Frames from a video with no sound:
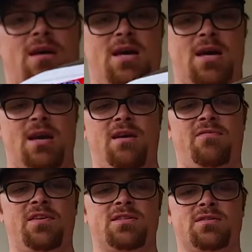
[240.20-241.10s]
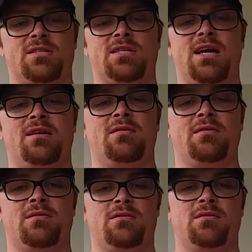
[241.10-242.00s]
and he fits on the stand
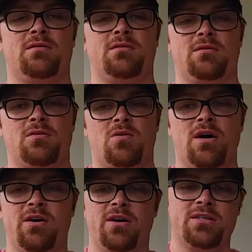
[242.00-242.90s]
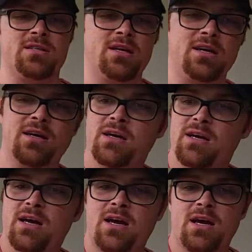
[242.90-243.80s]
quite nicely.
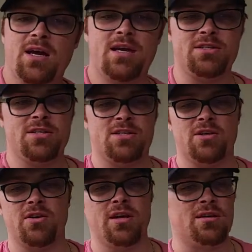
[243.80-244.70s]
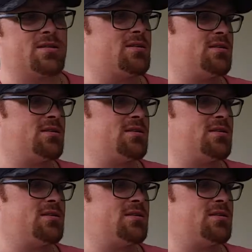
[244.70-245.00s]
It's just a good little